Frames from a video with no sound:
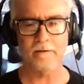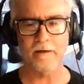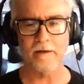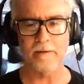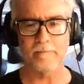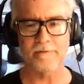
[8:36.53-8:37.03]

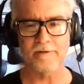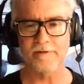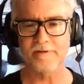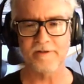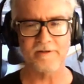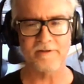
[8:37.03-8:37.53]
um, to
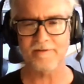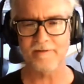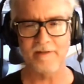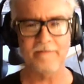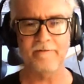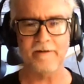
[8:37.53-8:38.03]
just
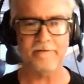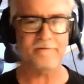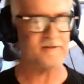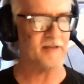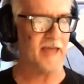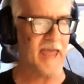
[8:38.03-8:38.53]
even if
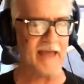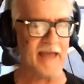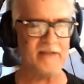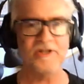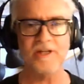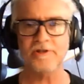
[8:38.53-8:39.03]
it's a
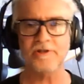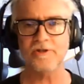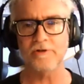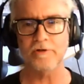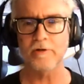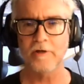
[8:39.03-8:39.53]
hand
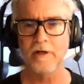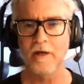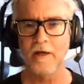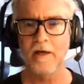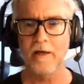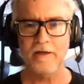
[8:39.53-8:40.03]
gesture,
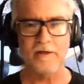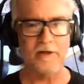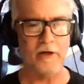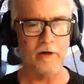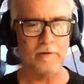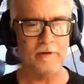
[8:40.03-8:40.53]
you
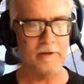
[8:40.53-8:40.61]
know,